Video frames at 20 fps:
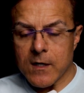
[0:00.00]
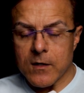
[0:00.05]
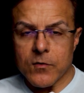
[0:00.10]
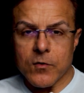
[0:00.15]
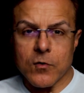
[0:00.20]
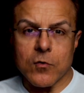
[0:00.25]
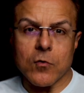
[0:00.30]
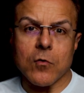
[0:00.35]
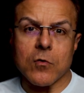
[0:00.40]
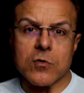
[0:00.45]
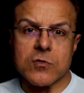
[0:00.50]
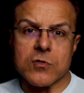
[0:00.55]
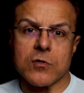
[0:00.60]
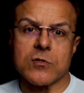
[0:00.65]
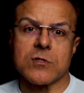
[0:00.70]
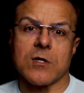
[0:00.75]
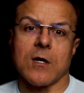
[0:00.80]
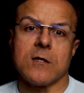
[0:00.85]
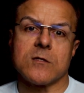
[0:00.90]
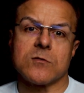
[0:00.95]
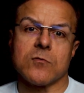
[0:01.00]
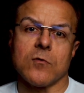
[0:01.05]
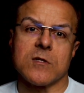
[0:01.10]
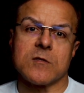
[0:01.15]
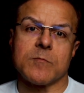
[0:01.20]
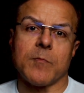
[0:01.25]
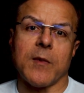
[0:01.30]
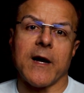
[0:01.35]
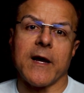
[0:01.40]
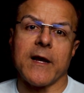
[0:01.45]
the Google Search Console
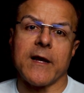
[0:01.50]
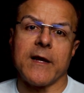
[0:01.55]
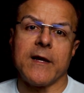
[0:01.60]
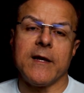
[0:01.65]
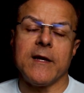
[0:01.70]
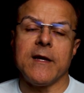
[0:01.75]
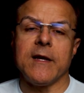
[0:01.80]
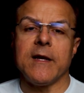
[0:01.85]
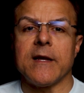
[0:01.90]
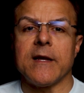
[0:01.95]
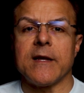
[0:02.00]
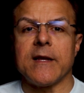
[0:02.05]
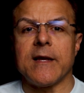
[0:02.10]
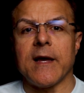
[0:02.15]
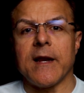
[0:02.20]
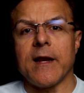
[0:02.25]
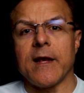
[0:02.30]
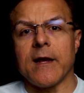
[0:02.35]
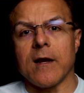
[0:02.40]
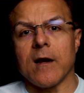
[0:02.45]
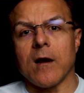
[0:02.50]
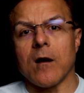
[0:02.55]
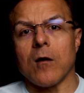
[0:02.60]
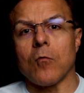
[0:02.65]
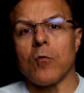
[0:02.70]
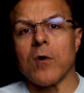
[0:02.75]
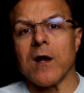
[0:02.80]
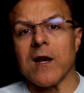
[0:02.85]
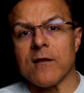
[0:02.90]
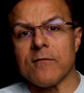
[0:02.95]
is by getting
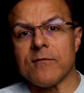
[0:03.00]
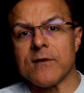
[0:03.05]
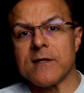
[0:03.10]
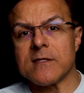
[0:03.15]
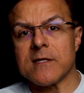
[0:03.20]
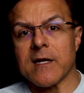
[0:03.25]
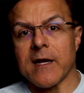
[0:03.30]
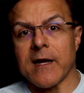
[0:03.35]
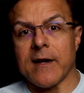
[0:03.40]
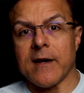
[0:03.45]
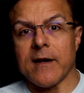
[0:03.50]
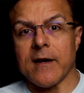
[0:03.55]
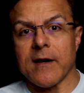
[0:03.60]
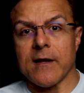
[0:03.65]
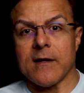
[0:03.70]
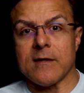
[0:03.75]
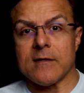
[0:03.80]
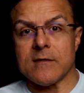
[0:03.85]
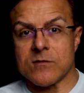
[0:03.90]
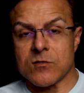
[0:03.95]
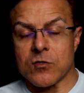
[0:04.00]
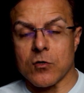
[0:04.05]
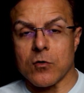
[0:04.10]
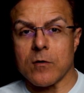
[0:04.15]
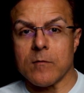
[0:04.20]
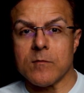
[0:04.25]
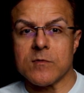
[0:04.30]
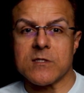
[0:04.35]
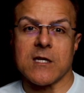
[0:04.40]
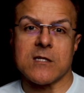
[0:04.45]
relevant and
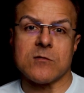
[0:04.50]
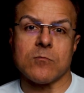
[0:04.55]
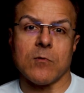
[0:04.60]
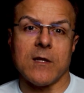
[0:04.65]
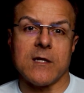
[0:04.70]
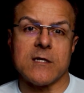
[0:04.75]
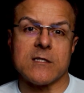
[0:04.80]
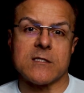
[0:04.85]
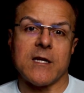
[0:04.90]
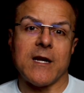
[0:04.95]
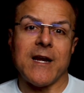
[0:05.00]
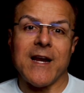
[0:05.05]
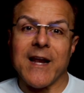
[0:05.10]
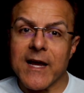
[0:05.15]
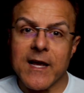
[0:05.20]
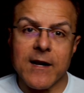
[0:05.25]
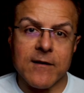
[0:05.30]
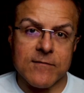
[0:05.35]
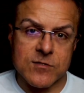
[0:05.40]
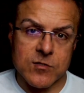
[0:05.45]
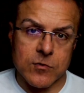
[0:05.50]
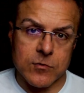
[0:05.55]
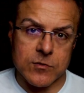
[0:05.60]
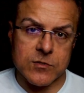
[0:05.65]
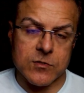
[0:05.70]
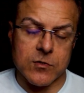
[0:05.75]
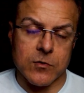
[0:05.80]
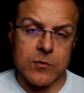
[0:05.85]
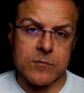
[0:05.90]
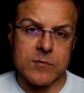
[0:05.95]
terms as well as negative
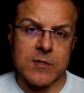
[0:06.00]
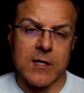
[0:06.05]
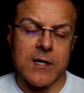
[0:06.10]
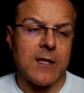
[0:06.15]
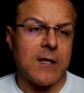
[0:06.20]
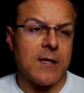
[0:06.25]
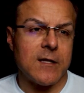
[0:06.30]
search terms.